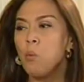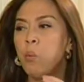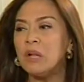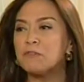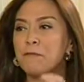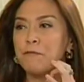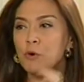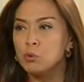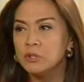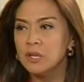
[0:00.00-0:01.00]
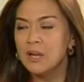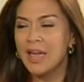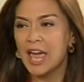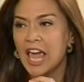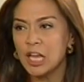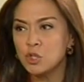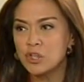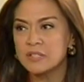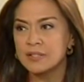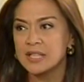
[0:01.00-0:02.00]
what food
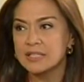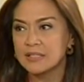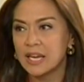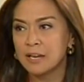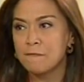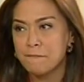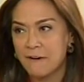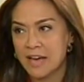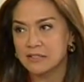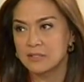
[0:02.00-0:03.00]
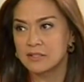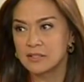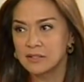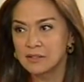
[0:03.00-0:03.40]
ages the skin fast?